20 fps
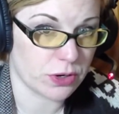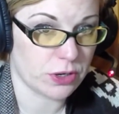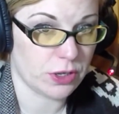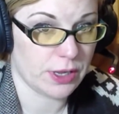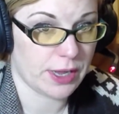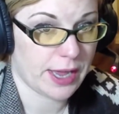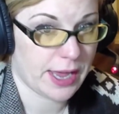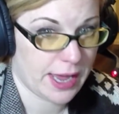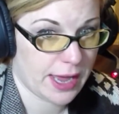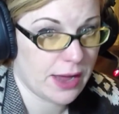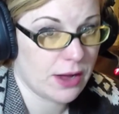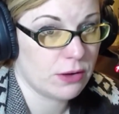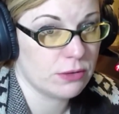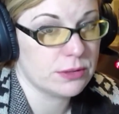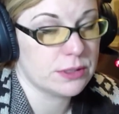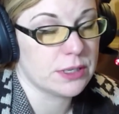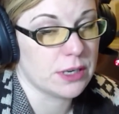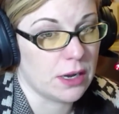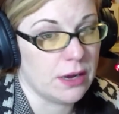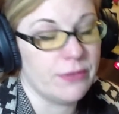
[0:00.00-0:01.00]

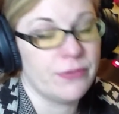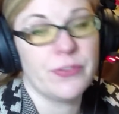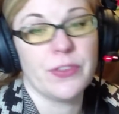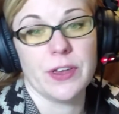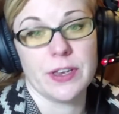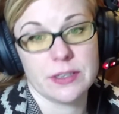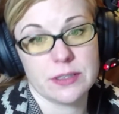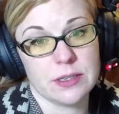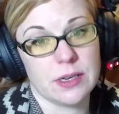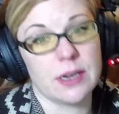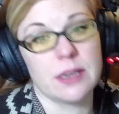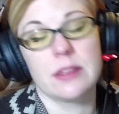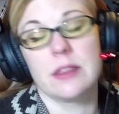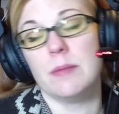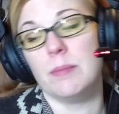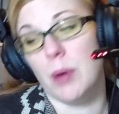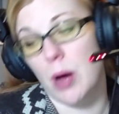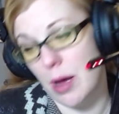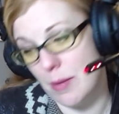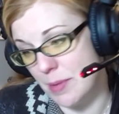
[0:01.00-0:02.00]
accounts of things like the
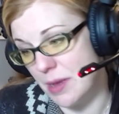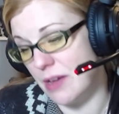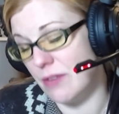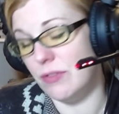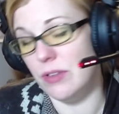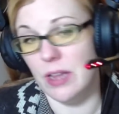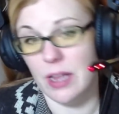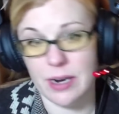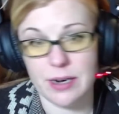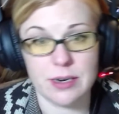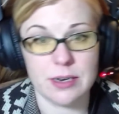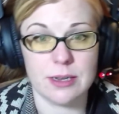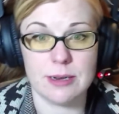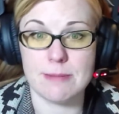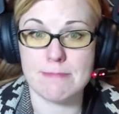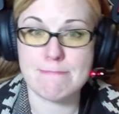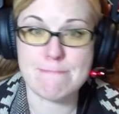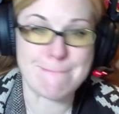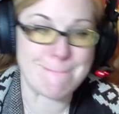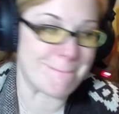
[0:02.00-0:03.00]
bombing of
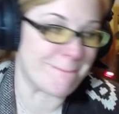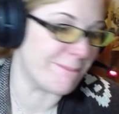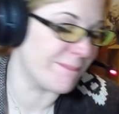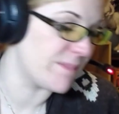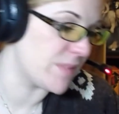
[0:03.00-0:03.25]
London,